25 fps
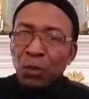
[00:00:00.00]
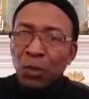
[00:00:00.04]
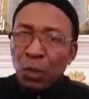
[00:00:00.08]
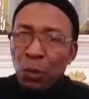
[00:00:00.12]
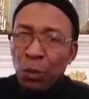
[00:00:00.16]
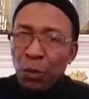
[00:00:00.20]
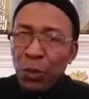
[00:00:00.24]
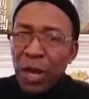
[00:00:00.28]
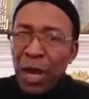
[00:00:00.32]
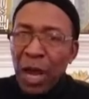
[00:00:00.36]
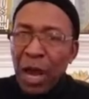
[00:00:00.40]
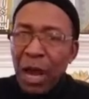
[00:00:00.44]

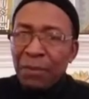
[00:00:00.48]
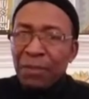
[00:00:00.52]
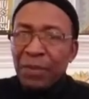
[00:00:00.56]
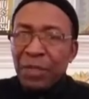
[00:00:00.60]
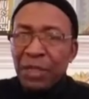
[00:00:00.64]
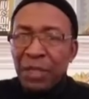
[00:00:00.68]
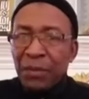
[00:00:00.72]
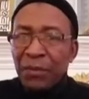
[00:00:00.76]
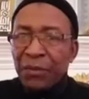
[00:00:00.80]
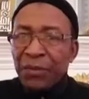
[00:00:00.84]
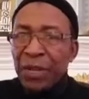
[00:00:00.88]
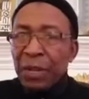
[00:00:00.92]
We have
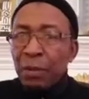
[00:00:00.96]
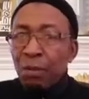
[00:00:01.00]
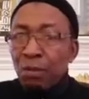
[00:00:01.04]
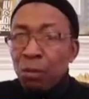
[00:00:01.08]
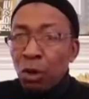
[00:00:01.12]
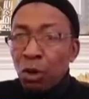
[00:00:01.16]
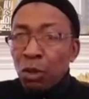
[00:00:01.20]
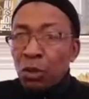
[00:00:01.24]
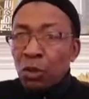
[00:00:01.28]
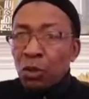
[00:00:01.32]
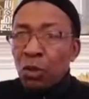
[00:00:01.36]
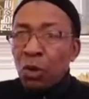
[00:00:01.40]
different
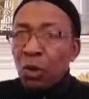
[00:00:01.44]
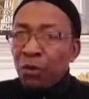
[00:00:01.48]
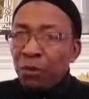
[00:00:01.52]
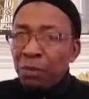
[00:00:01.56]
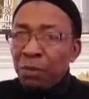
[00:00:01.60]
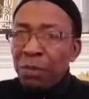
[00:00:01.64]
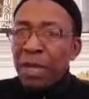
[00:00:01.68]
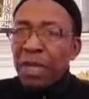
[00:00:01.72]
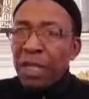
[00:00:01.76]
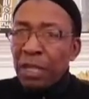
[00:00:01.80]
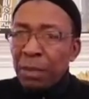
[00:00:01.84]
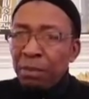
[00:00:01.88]
books of
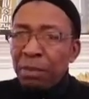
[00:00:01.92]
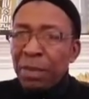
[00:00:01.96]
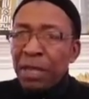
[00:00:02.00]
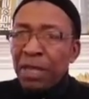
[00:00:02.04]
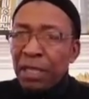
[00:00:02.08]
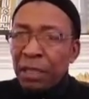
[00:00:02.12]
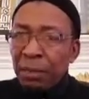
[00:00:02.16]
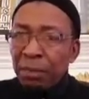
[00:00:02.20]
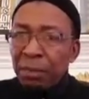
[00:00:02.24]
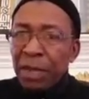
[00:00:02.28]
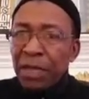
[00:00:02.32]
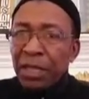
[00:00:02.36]
many,
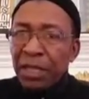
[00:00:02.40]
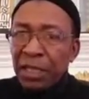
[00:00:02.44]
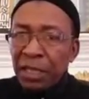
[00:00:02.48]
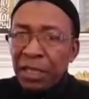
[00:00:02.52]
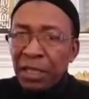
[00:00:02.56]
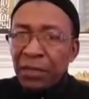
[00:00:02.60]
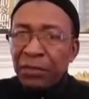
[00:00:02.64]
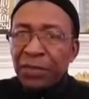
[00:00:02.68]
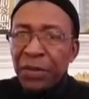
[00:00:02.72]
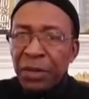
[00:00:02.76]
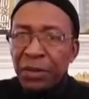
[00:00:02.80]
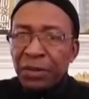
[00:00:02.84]
many, many
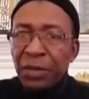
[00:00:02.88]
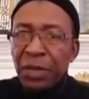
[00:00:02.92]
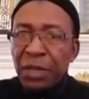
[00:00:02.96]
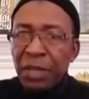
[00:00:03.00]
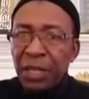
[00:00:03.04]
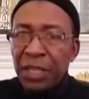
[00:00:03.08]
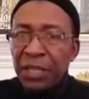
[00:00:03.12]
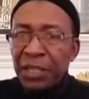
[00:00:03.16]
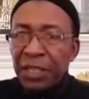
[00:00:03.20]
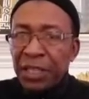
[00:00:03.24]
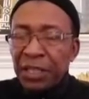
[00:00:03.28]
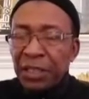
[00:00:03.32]
different
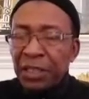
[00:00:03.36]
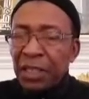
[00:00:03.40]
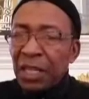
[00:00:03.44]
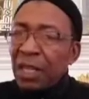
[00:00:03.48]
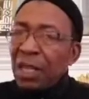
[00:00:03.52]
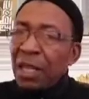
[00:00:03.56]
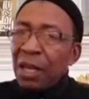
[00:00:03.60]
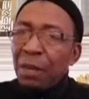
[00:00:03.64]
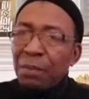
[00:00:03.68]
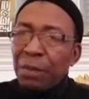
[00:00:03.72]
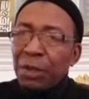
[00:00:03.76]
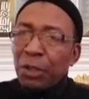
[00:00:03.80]
religions.
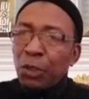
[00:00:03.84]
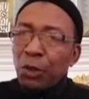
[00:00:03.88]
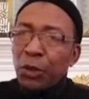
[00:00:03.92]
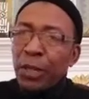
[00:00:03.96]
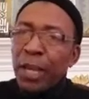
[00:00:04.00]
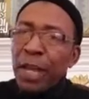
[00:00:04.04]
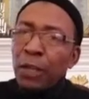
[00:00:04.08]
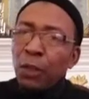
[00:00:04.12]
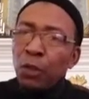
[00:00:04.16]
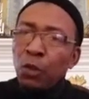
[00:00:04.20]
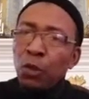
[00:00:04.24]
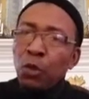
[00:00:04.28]
But you
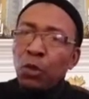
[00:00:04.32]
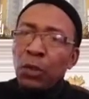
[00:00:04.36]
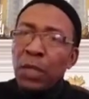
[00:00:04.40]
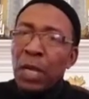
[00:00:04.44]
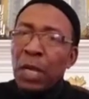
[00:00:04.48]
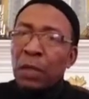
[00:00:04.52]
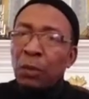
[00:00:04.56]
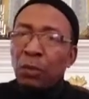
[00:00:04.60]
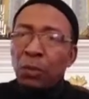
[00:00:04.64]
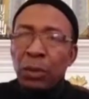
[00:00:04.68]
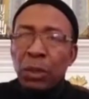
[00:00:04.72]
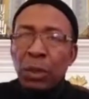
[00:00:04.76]
can't do
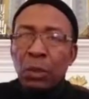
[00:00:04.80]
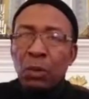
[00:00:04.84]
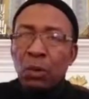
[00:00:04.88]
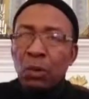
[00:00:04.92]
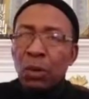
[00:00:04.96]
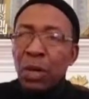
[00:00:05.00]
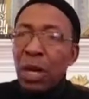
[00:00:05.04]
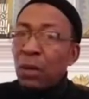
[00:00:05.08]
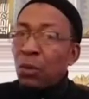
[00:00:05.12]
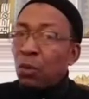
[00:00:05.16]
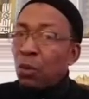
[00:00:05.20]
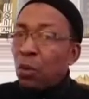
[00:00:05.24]
that with the
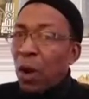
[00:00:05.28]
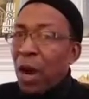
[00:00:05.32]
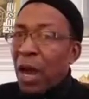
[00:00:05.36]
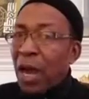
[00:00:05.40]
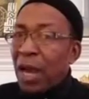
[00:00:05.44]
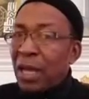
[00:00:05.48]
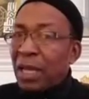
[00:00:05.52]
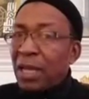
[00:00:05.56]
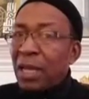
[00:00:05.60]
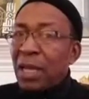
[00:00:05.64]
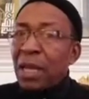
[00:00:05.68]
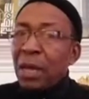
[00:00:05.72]
Quran.
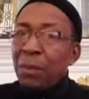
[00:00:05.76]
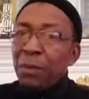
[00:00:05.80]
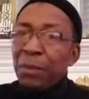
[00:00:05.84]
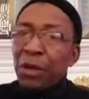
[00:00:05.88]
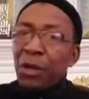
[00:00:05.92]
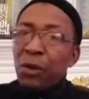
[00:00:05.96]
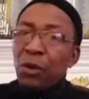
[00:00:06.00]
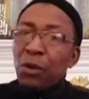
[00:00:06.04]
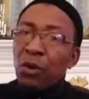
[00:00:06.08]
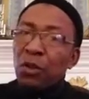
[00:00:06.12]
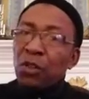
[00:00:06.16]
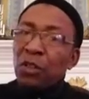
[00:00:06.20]
Why?
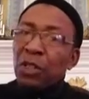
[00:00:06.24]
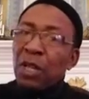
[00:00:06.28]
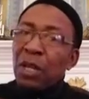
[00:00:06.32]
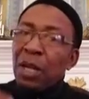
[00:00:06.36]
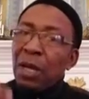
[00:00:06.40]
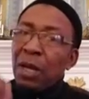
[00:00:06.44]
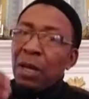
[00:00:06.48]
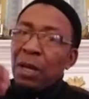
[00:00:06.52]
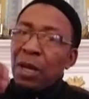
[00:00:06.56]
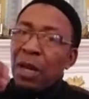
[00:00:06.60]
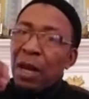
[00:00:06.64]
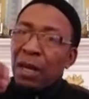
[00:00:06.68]
Because
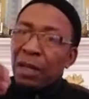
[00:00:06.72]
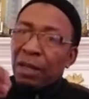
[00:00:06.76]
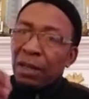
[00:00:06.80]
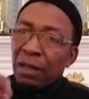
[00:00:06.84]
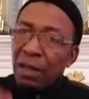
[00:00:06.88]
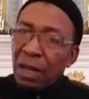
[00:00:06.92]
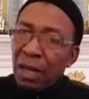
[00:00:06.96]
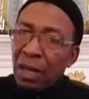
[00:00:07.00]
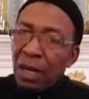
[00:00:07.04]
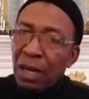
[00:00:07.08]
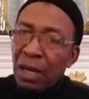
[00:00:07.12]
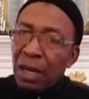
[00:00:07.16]

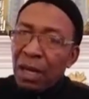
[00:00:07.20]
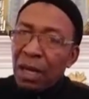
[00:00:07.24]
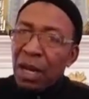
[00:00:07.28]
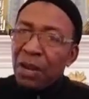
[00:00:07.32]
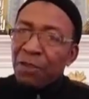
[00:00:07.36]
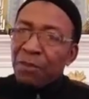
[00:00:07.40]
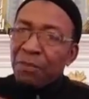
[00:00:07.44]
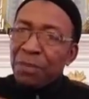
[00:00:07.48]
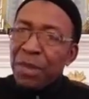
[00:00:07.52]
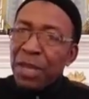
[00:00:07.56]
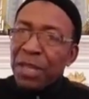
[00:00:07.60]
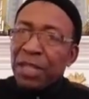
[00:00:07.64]
Allah
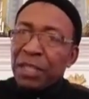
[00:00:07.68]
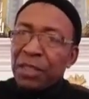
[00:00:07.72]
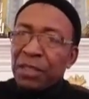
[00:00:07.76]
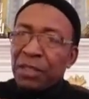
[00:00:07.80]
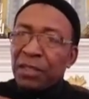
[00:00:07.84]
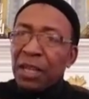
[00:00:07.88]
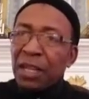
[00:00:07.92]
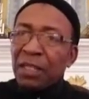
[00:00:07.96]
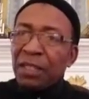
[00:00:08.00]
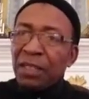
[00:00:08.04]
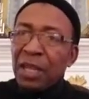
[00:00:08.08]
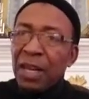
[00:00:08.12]
have made it
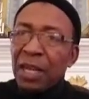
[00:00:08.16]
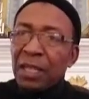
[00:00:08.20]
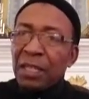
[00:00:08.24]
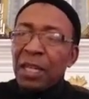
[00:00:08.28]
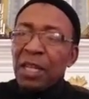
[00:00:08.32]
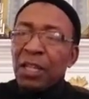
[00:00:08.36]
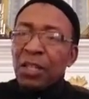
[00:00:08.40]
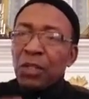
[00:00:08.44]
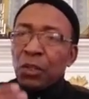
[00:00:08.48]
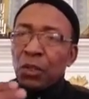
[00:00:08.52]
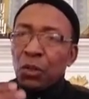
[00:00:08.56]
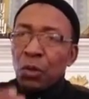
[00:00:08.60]
such that
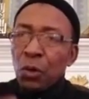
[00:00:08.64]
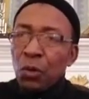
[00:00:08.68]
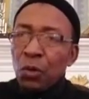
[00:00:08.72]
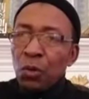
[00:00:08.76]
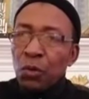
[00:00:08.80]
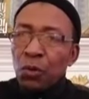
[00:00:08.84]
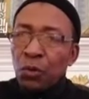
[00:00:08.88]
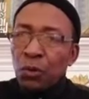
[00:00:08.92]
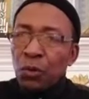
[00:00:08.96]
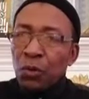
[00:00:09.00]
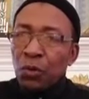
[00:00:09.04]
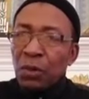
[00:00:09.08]

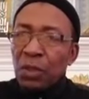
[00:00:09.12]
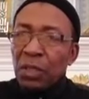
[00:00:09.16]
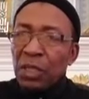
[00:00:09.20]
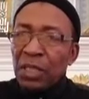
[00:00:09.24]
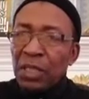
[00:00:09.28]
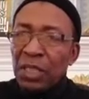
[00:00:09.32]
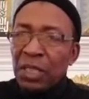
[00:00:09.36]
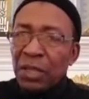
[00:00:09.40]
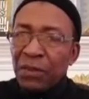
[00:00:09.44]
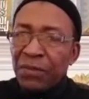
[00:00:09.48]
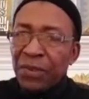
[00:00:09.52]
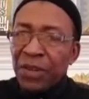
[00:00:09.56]
those
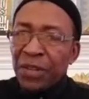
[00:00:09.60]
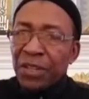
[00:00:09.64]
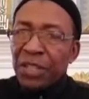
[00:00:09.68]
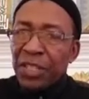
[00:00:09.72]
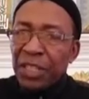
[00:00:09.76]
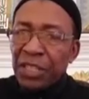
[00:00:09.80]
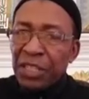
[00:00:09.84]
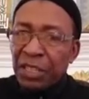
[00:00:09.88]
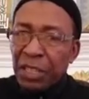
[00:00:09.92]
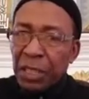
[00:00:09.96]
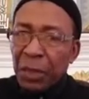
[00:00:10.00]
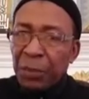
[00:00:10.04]
in the very
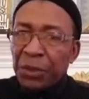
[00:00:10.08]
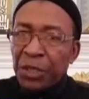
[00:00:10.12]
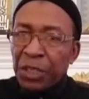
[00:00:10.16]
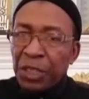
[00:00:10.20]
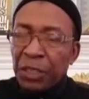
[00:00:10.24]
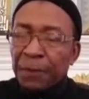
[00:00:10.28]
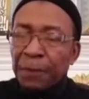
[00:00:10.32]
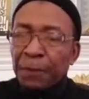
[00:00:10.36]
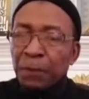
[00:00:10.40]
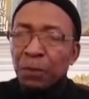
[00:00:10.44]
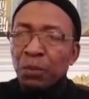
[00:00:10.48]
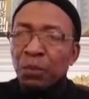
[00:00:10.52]

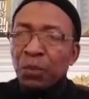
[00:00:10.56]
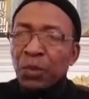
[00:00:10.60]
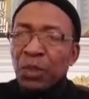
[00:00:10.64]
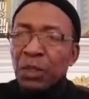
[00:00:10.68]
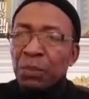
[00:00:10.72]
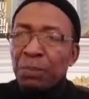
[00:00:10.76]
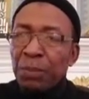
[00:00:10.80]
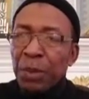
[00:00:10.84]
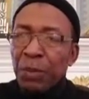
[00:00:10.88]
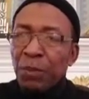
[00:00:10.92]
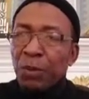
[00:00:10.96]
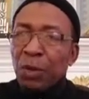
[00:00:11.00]
inception,
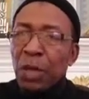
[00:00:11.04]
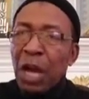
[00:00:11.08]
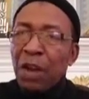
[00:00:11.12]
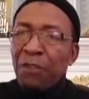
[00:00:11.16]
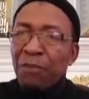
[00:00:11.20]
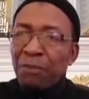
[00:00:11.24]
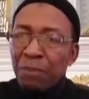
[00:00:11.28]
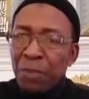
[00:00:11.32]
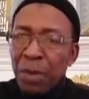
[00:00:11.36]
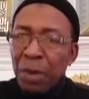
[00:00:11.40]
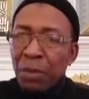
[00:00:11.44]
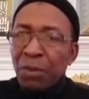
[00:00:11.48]
people
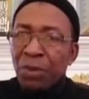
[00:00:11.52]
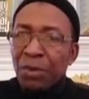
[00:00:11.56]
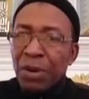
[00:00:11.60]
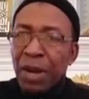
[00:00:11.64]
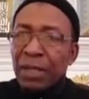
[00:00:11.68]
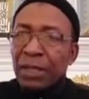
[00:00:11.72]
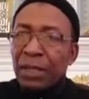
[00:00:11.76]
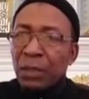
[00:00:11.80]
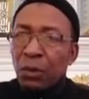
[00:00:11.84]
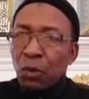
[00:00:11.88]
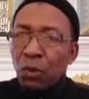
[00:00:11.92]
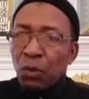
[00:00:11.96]
have
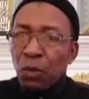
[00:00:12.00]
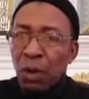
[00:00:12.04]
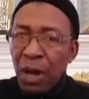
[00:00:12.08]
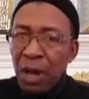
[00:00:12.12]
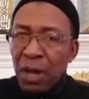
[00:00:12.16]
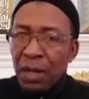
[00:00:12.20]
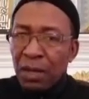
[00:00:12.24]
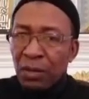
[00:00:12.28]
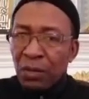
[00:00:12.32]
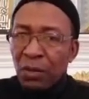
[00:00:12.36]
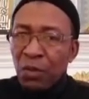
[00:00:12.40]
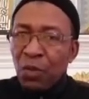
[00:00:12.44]
memorized the
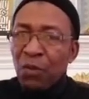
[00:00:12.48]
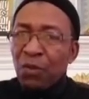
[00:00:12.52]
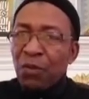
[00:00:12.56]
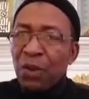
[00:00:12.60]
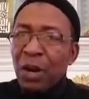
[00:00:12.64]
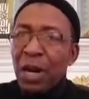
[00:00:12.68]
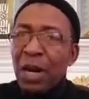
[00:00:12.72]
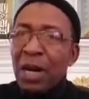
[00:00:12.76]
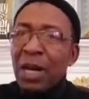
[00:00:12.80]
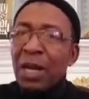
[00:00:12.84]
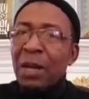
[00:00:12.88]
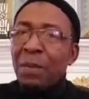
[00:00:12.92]
Quran.
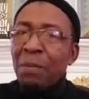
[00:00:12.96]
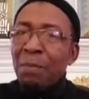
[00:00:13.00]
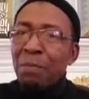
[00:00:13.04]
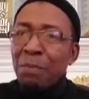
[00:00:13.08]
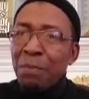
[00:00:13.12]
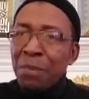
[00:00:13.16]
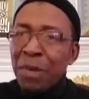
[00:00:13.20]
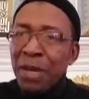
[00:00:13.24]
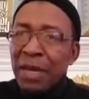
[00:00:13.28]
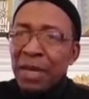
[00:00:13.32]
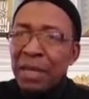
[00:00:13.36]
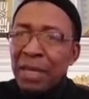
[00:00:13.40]
Over
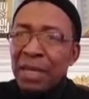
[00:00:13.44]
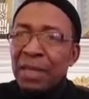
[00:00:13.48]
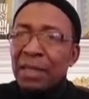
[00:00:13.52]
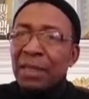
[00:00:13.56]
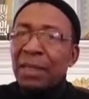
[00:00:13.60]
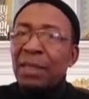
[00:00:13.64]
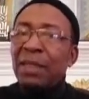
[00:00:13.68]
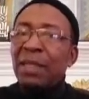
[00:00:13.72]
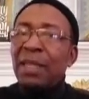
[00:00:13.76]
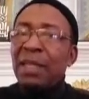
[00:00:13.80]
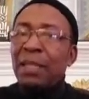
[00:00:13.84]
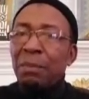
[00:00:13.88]

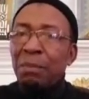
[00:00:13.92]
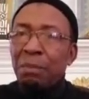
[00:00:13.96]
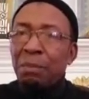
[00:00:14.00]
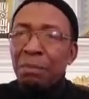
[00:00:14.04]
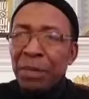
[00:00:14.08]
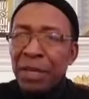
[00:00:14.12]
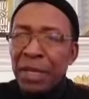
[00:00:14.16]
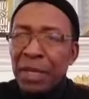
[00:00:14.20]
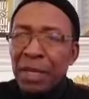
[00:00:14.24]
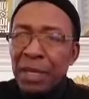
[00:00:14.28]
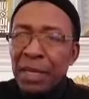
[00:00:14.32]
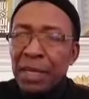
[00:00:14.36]
millions and
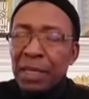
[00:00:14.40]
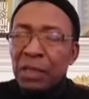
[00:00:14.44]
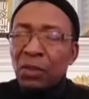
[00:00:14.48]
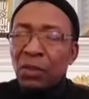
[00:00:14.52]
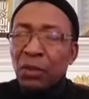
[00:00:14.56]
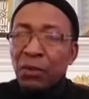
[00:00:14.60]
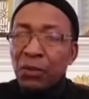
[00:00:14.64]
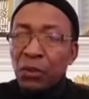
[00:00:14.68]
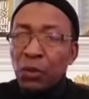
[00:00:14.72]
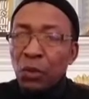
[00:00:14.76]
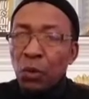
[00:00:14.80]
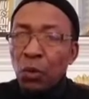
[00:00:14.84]
millions
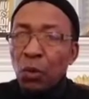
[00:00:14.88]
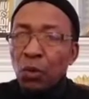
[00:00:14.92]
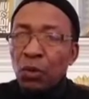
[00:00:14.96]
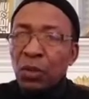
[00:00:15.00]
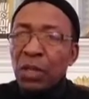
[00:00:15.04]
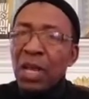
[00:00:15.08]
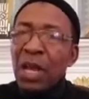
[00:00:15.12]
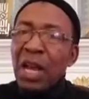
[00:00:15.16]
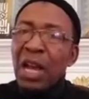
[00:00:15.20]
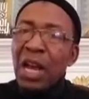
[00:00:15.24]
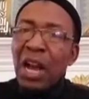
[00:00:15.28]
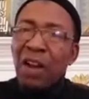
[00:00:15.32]
of souls
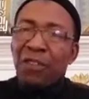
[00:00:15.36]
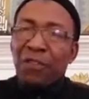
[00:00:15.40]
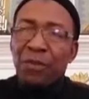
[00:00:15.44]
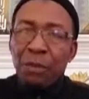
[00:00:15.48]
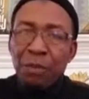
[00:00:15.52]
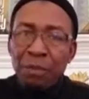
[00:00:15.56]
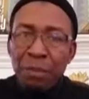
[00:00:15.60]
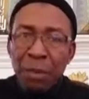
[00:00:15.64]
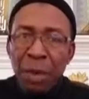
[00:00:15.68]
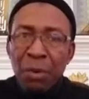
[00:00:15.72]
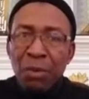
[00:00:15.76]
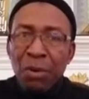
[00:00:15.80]
have
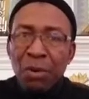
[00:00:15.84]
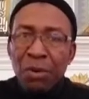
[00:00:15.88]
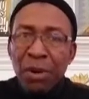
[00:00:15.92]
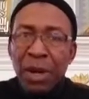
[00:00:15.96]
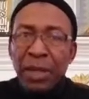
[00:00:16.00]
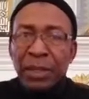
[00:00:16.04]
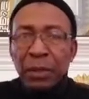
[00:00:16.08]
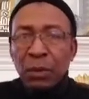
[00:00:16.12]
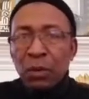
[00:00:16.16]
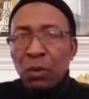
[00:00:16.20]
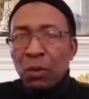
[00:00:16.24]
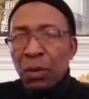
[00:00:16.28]

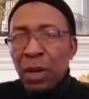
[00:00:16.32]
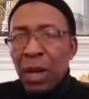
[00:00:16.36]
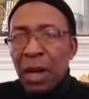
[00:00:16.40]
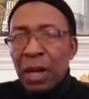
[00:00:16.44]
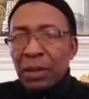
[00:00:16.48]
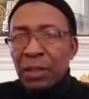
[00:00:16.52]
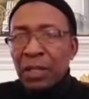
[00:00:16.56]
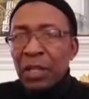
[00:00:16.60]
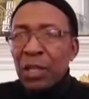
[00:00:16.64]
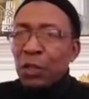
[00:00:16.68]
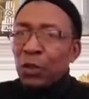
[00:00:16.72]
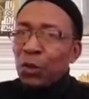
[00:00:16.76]
memorized the
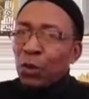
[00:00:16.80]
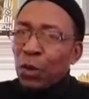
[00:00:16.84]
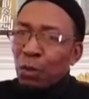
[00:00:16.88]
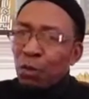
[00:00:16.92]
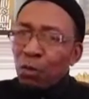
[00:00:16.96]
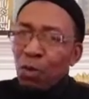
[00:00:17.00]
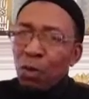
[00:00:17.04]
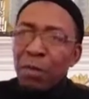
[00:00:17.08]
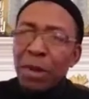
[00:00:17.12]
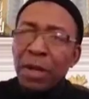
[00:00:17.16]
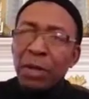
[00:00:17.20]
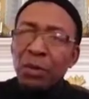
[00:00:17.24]
Quran. So the
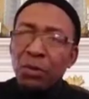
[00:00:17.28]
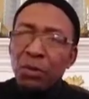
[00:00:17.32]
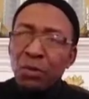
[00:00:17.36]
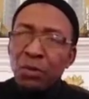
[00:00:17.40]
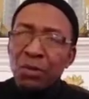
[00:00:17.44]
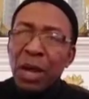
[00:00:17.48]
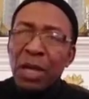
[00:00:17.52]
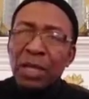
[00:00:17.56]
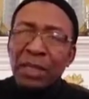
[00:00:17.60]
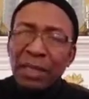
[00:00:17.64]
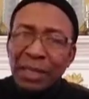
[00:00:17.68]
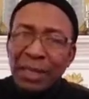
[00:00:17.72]
moment you
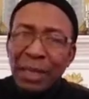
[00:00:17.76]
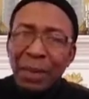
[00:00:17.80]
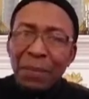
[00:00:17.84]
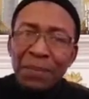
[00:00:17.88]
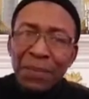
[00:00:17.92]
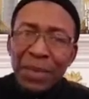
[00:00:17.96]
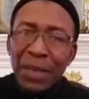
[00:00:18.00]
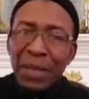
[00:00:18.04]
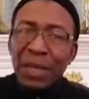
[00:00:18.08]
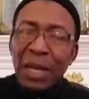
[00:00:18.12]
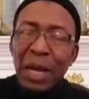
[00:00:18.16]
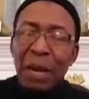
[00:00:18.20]
write
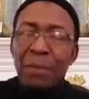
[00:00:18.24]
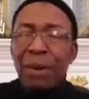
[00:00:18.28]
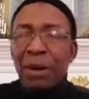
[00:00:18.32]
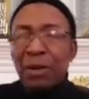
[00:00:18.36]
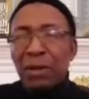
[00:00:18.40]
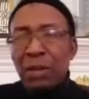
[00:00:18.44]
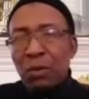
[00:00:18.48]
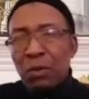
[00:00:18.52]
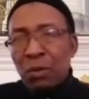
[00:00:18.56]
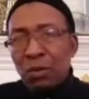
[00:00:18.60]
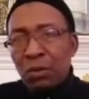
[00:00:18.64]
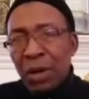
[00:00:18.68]
something
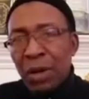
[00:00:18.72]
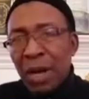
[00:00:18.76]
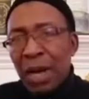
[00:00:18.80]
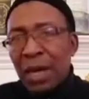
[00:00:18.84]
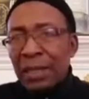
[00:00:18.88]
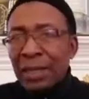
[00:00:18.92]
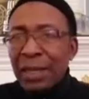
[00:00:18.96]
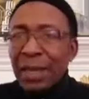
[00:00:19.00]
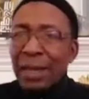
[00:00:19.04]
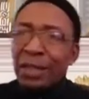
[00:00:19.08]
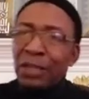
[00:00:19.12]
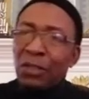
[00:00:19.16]
about the
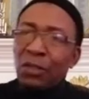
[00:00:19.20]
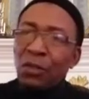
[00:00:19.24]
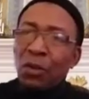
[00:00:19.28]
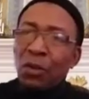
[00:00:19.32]
Quran that is